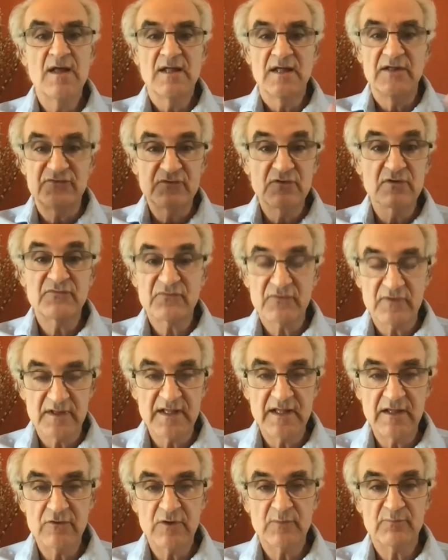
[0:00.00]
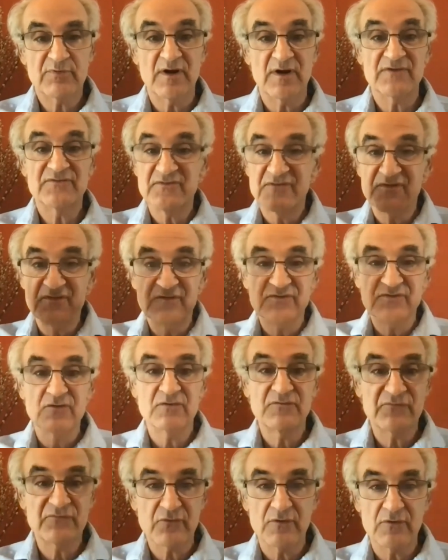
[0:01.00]
It's good for the healing process. It's
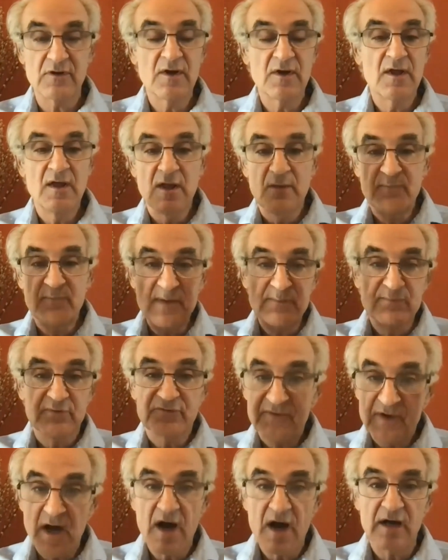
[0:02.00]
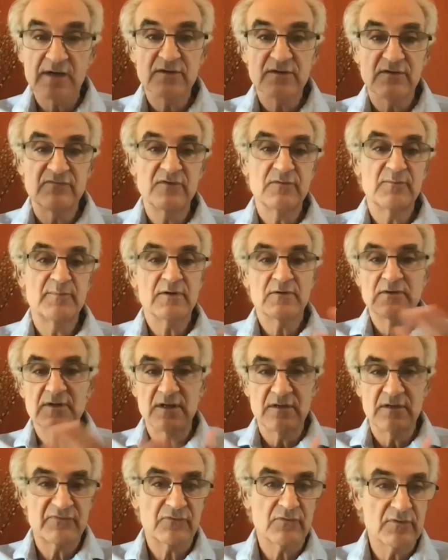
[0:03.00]
good for people's cognitive
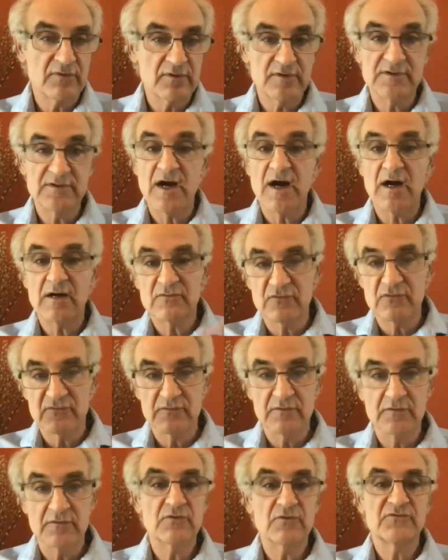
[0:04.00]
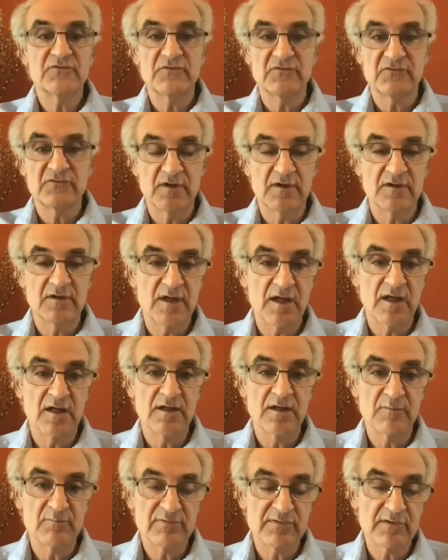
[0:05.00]
ability, for the doctors and nurses and,
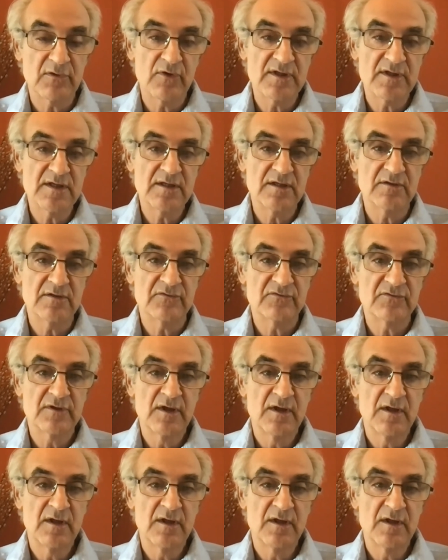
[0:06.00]
and employees.